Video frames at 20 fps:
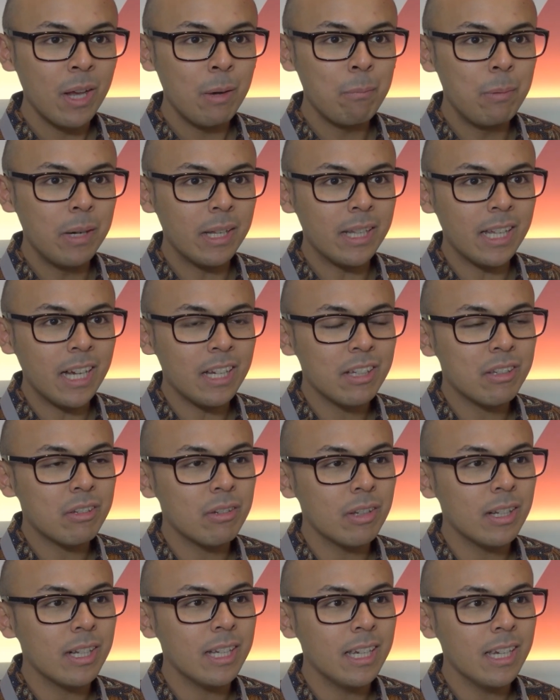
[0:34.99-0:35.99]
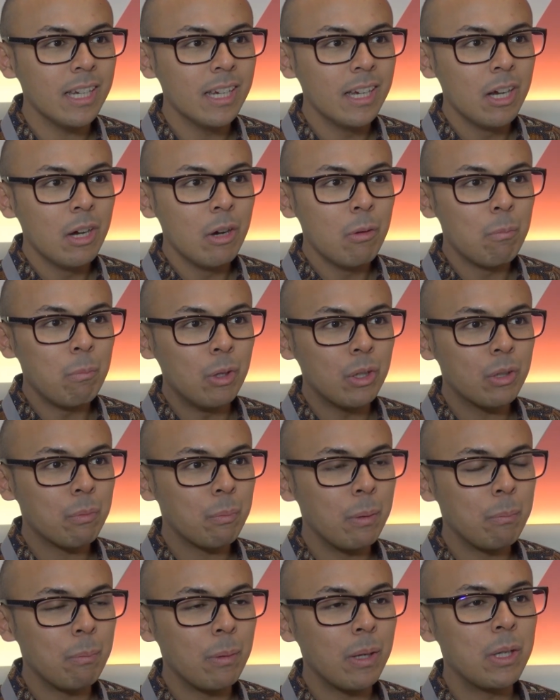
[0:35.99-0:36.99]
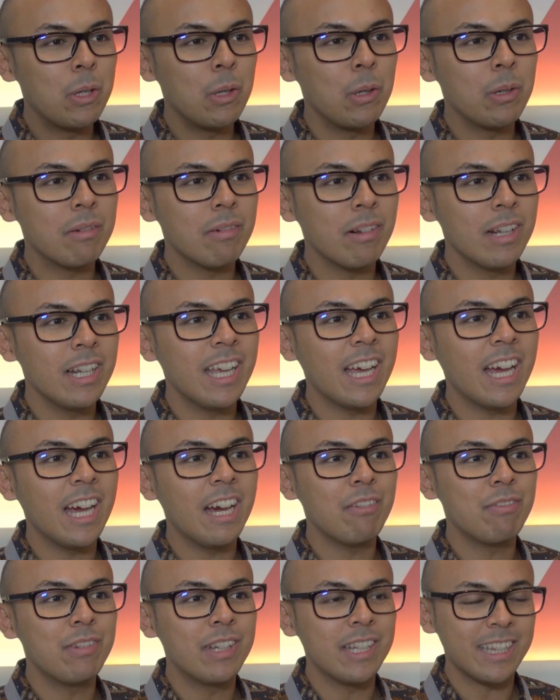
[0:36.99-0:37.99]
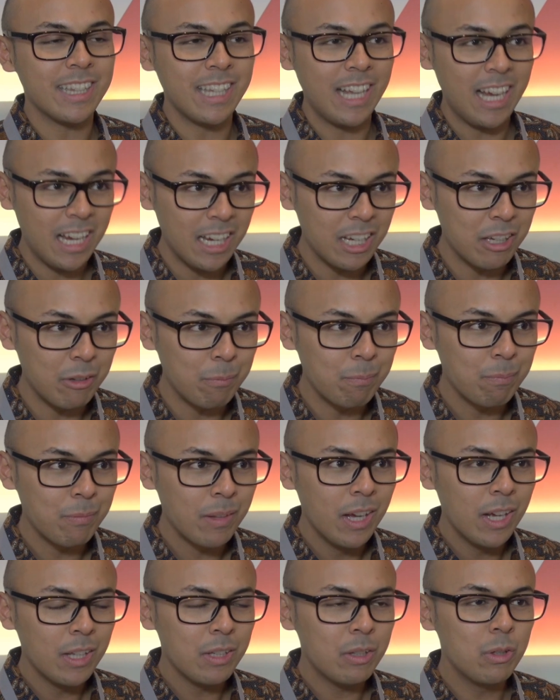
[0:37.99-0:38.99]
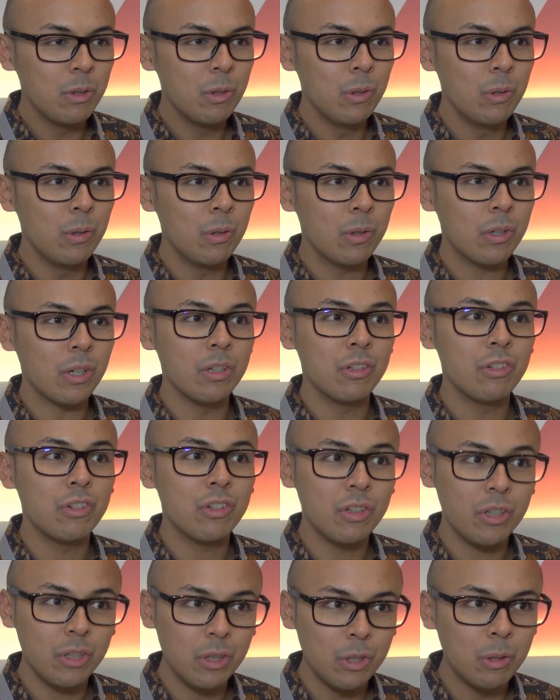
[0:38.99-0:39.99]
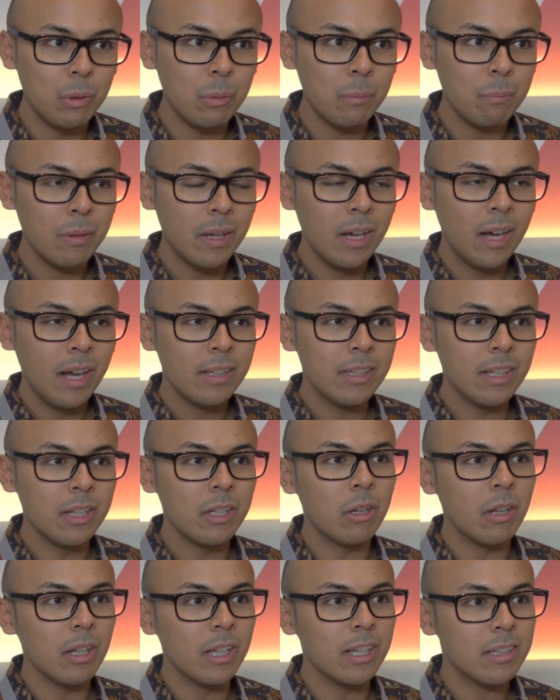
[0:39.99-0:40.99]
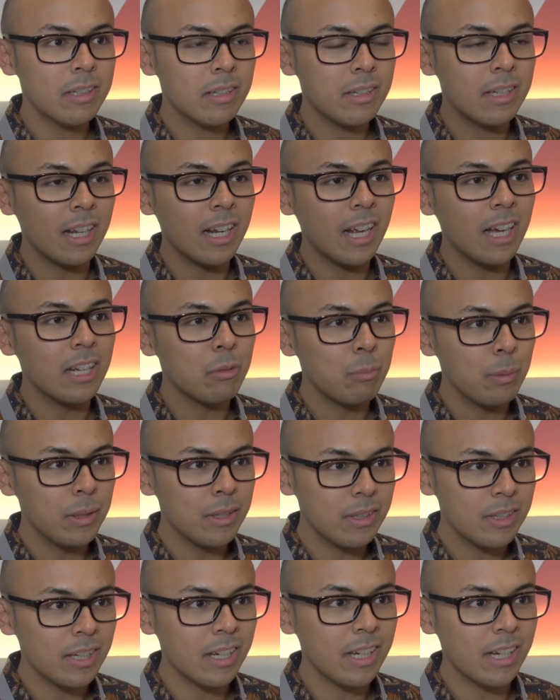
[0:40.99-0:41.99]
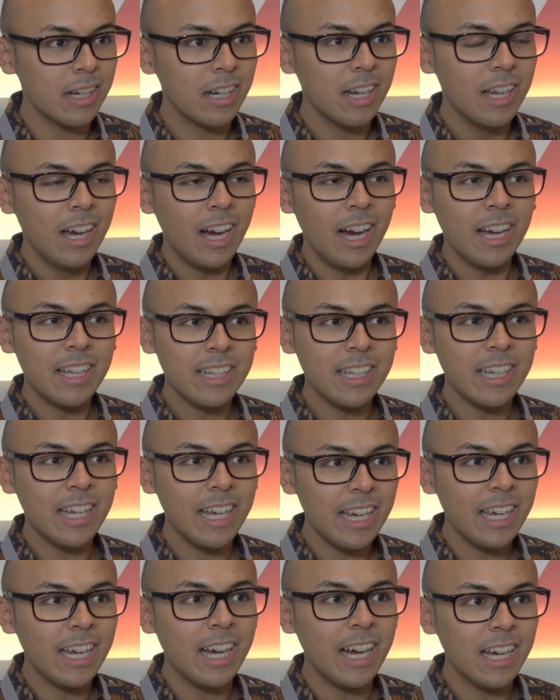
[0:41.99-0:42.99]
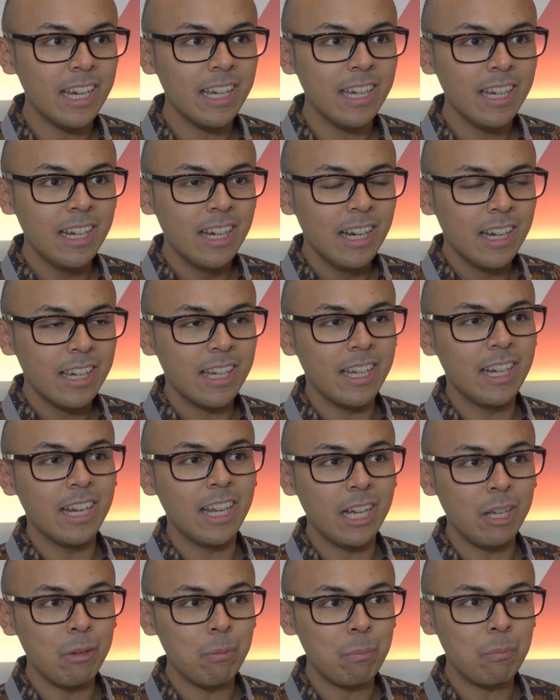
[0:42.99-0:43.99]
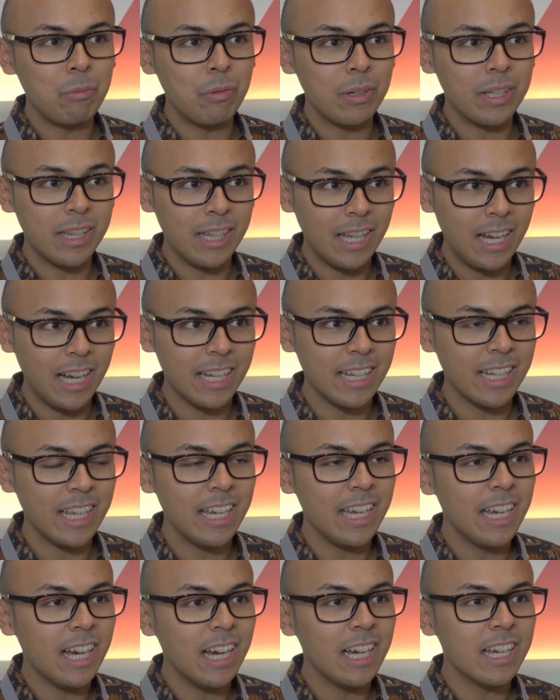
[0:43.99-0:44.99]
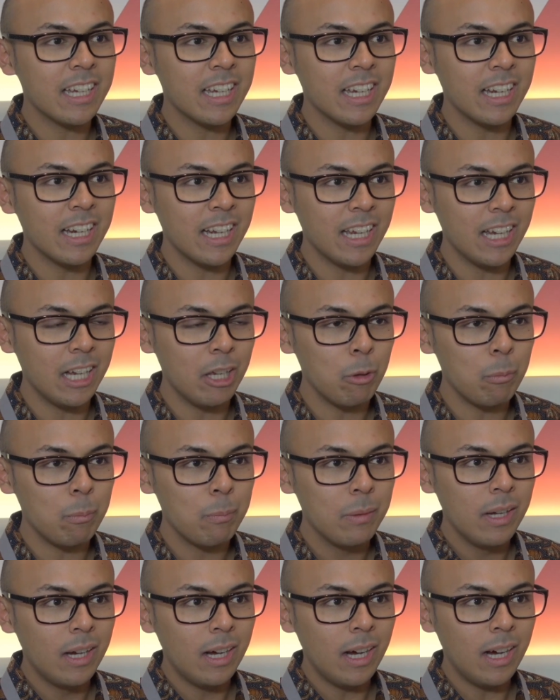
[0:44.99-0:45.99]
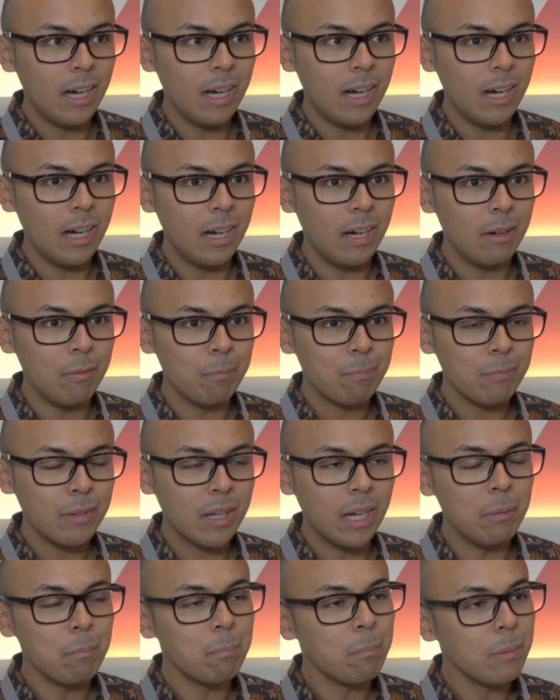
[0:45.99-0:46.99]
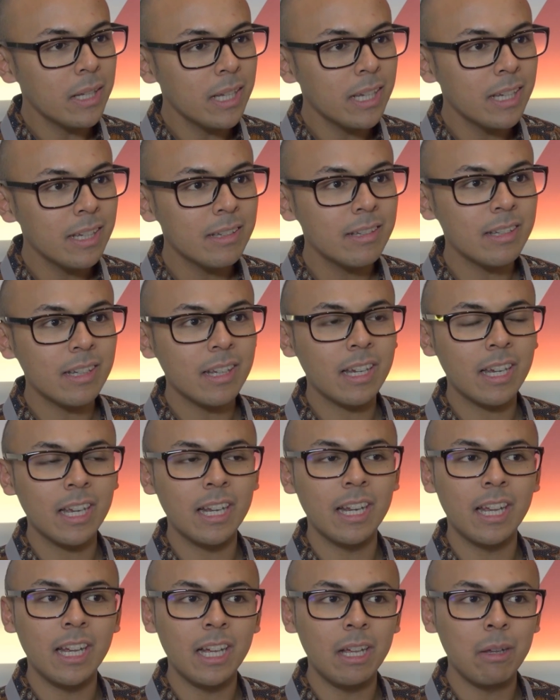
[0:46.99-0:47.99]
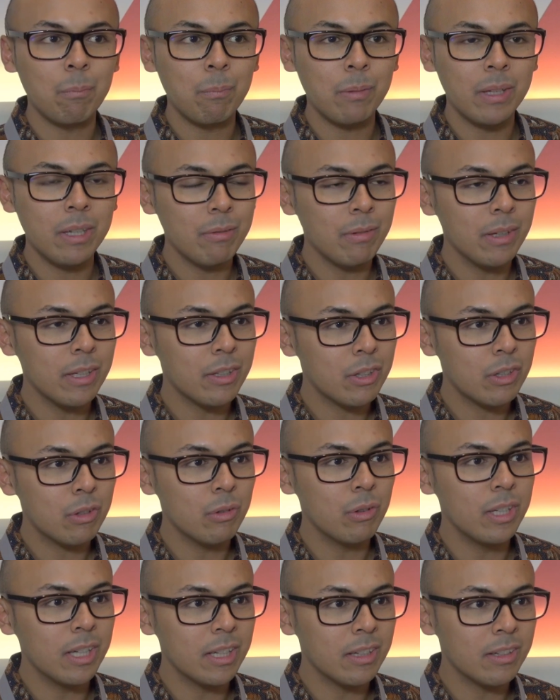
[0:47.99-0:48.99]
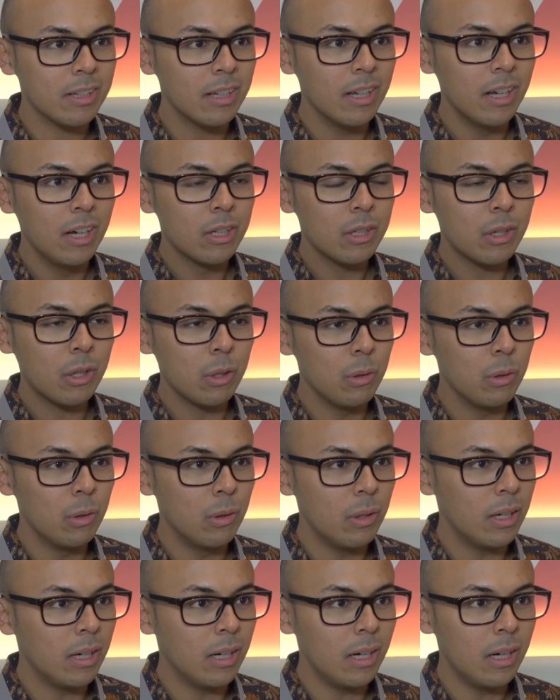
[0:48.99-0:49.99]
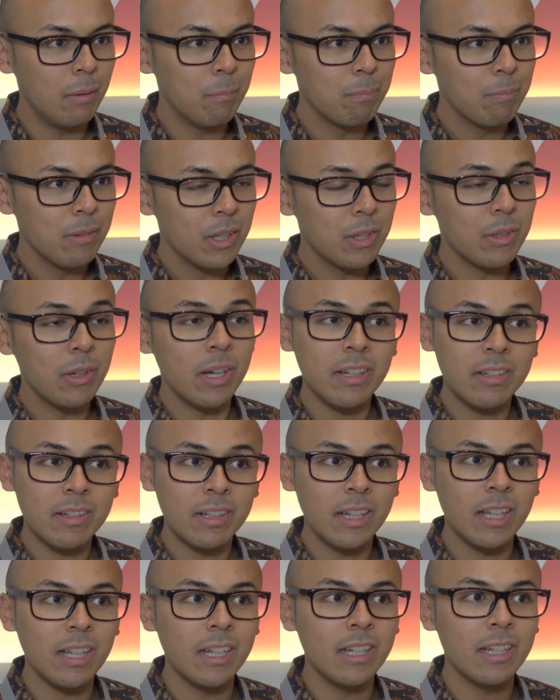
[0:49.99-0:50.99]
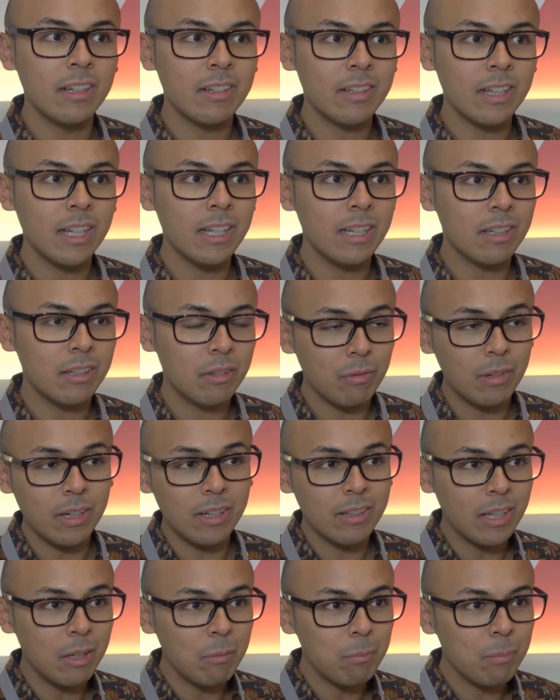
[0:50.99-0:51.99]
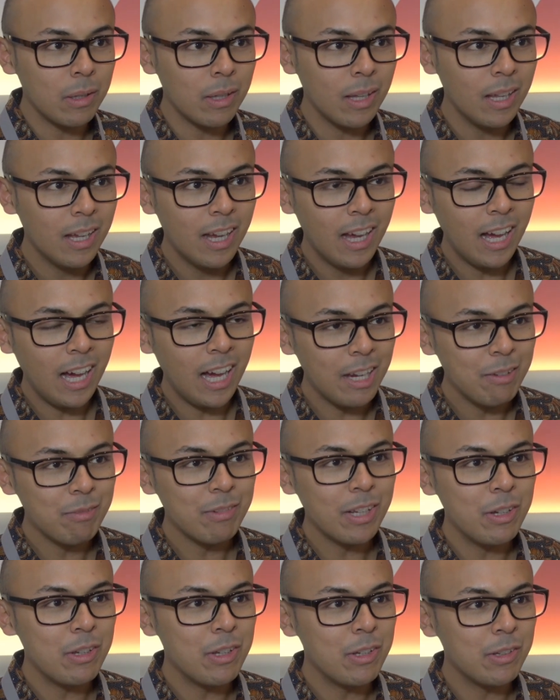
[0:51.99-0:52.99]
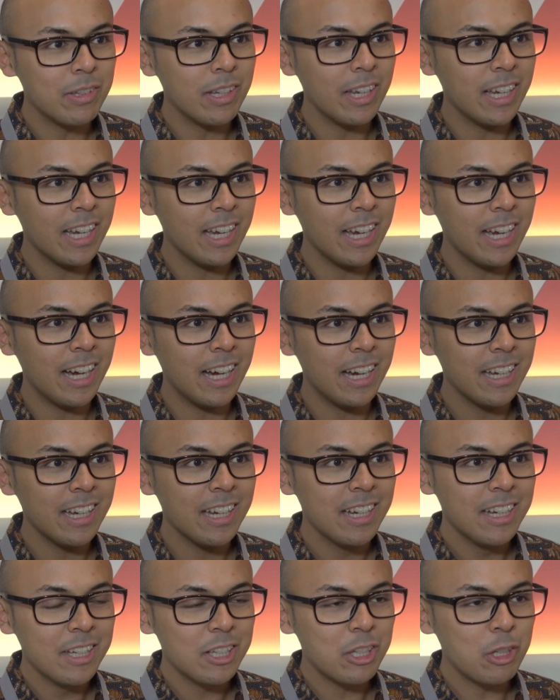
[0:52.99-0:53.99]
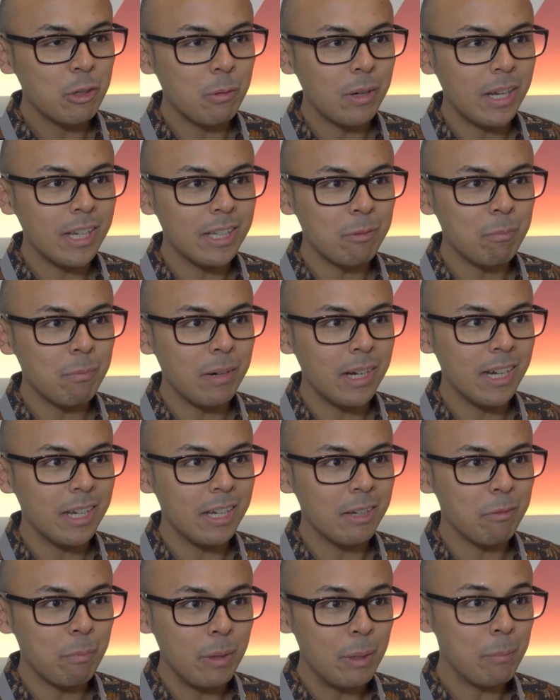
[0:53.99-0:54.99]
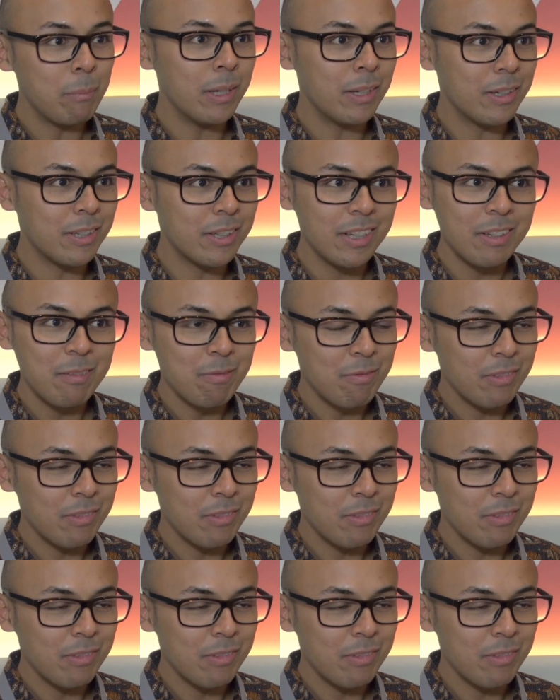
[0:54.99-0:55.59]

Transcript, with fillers: But actually, most people don't really have the time to consume the knowledge that has been shared. I think AI can help with that. AI can help um, companies, can help even students to, uh, to excel in their studies. For example, I'm now using AI to write my papers.